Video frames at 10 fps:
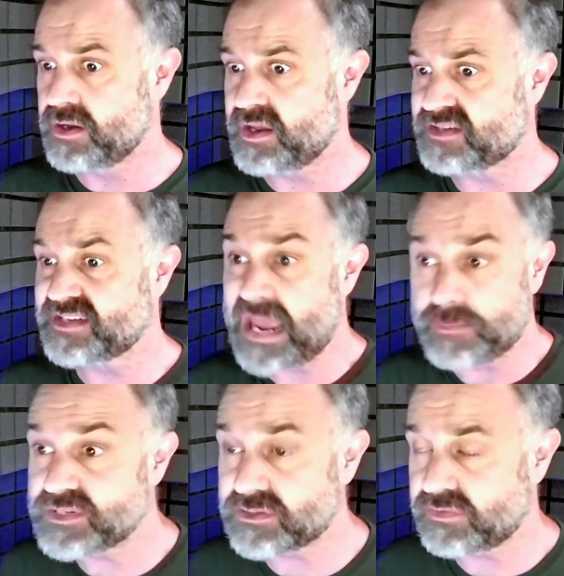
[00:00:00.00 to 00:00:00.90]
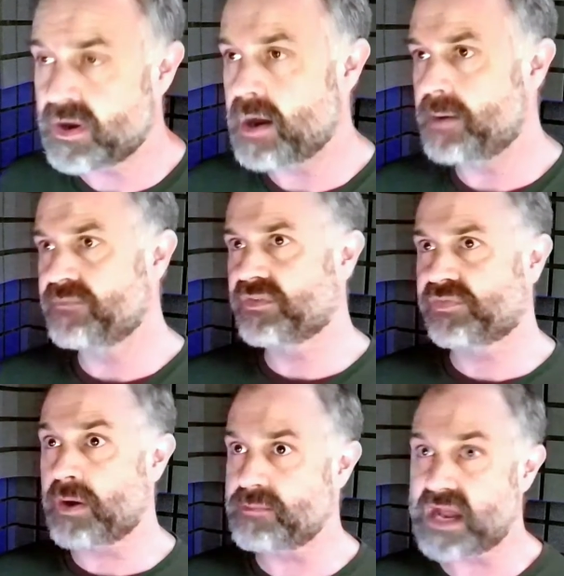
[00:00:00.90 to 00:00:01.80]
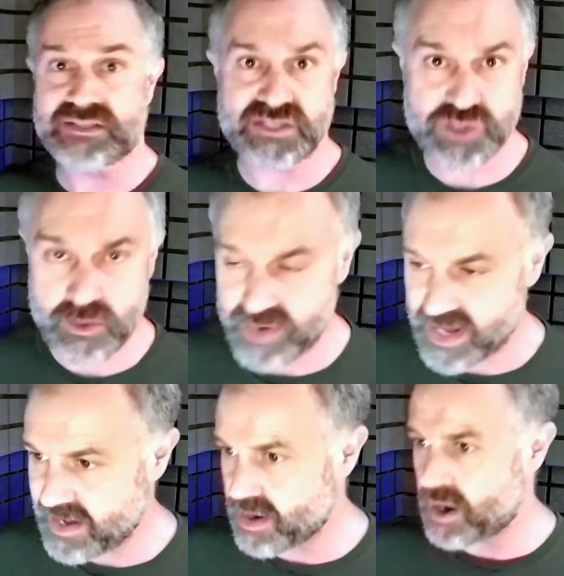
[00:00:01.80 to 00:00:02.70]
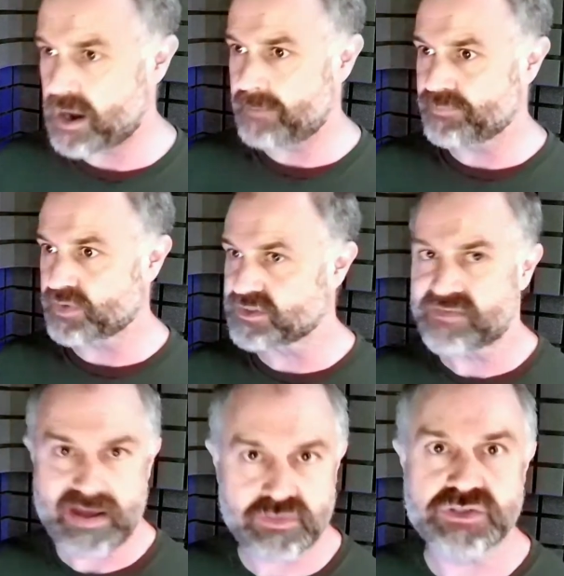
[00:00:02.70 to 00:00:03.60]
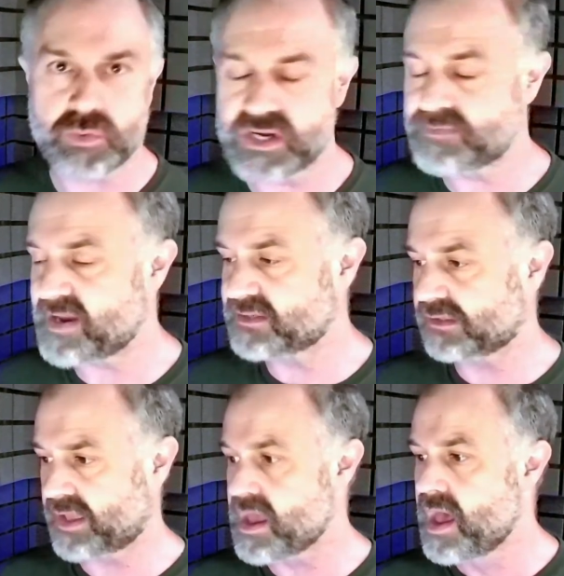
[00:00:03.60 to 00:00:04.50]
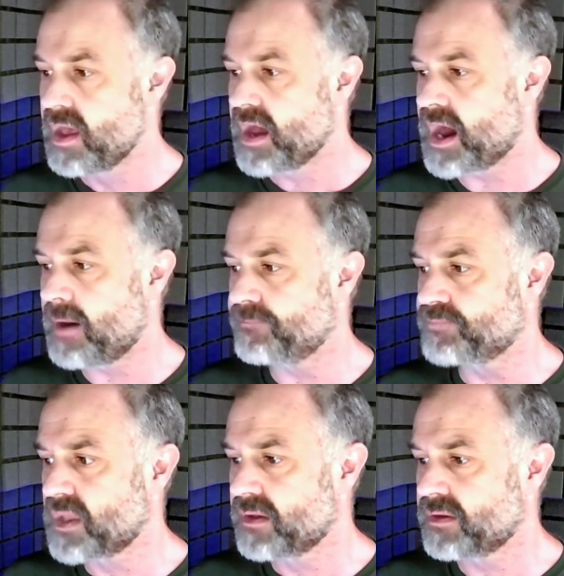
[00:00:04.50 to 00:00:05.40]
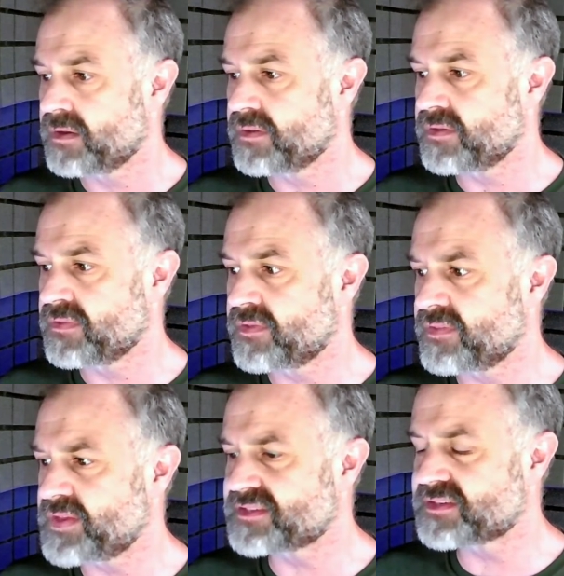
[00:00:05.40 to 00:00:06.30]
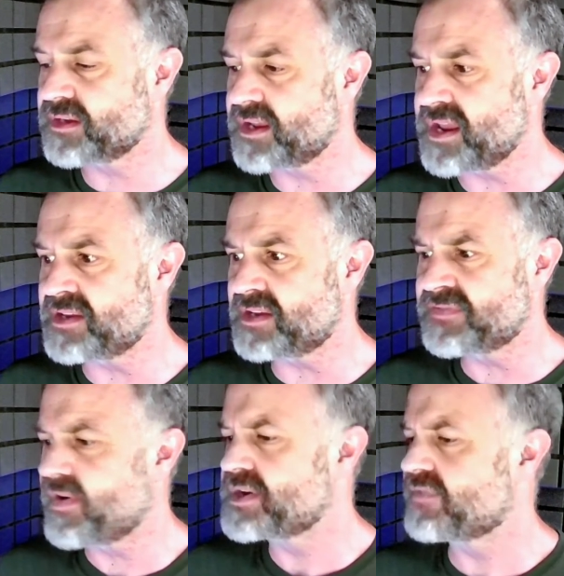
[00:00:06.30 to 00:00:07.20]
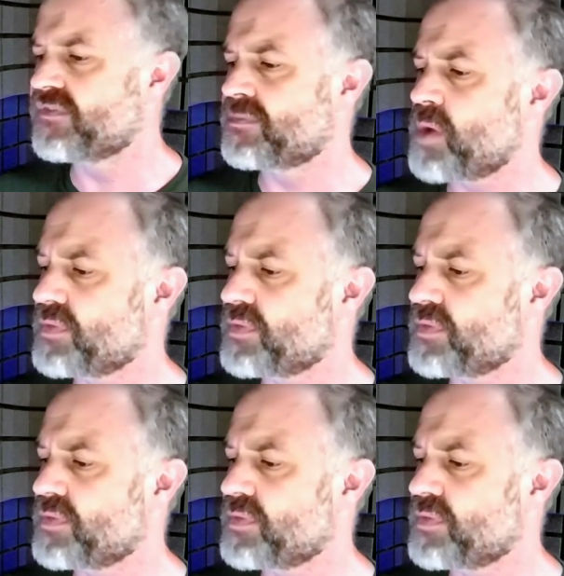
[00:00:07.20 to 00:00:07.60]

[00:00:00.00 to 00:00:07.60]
escapes um, from Nazi Germany, um, or survival stories, basically. Um, this is very different from all